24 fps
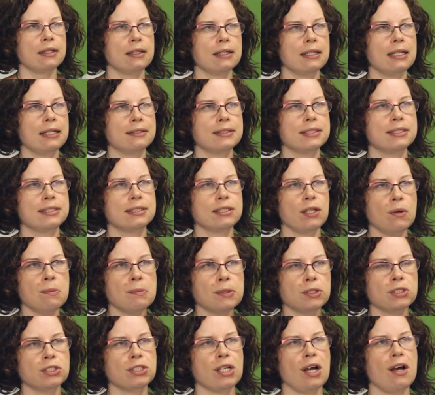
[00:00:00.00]
There is so
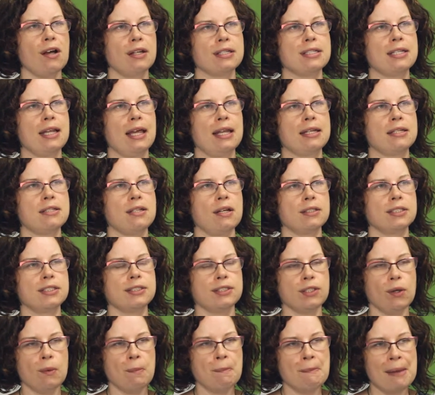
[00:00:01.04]
much content on
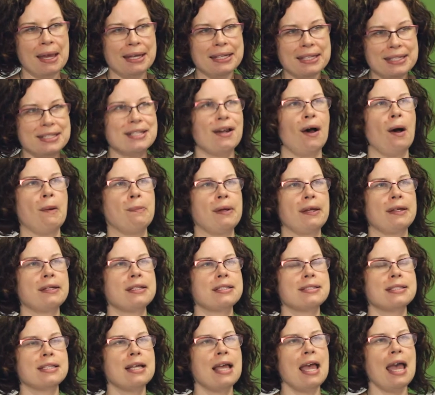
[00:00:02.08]
so many
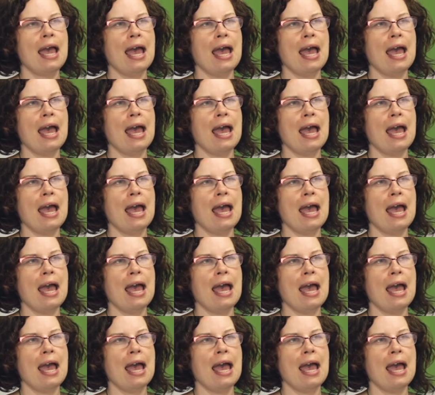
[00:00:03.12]
topics.